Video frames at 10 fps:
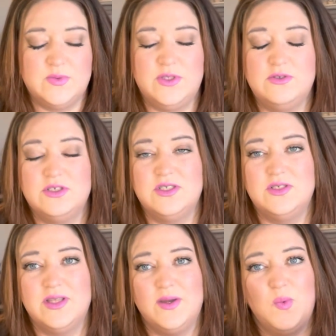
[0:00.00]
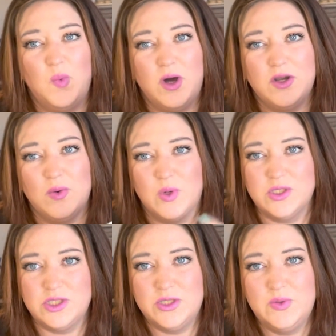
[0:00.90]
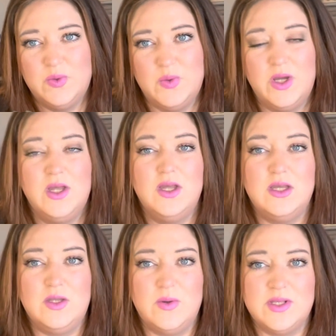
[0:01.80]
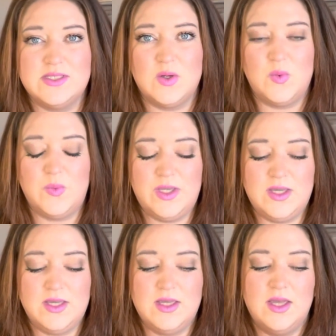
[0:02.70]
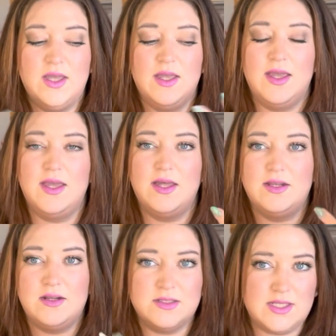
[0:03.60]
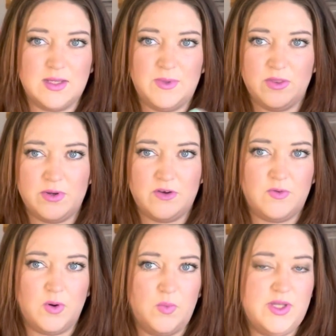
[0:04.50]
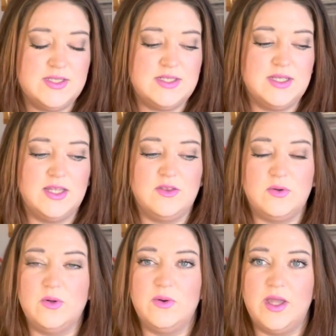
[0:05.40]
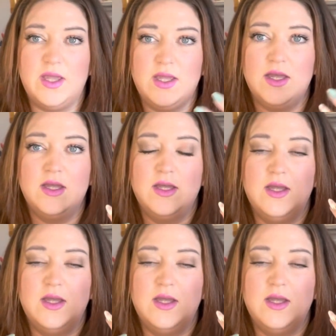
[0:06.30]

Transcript: We usually do like one or two units a week and it'll take me three or four weeks to get through a